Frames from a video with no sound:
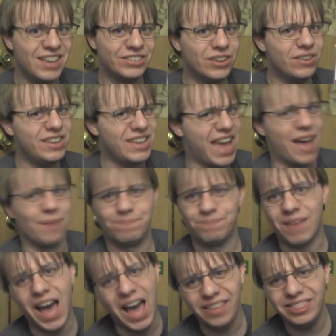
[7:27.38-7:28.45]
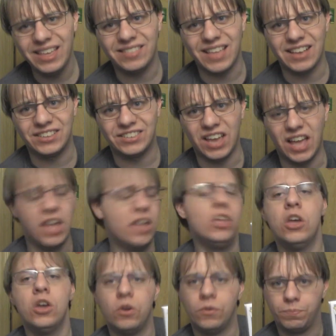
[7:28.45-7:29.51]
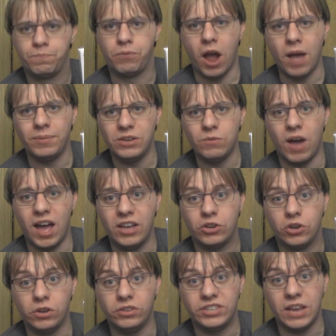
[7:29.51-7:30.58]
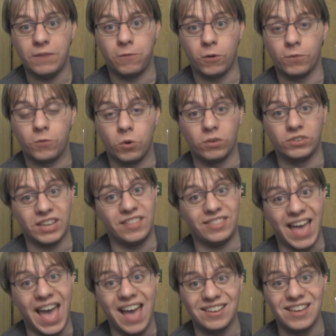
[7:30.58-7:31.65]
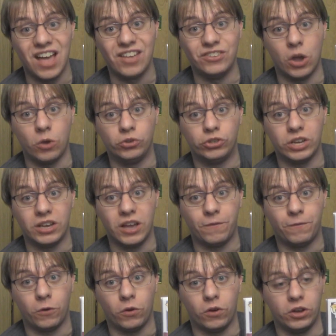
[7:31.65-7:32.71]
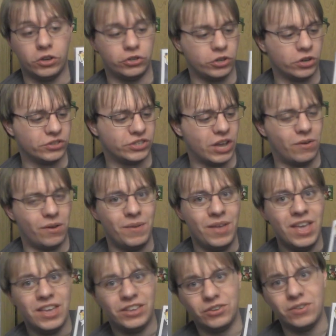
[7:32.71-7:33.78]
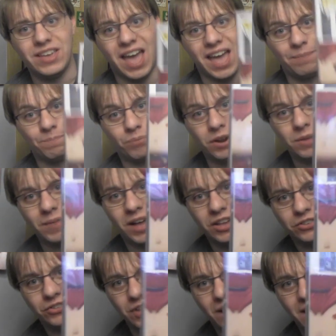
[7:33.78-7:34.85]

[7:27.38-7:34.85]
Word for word: yeah, I think that's probably what I could say for, of course, that notion for sure. So yeah, pretty much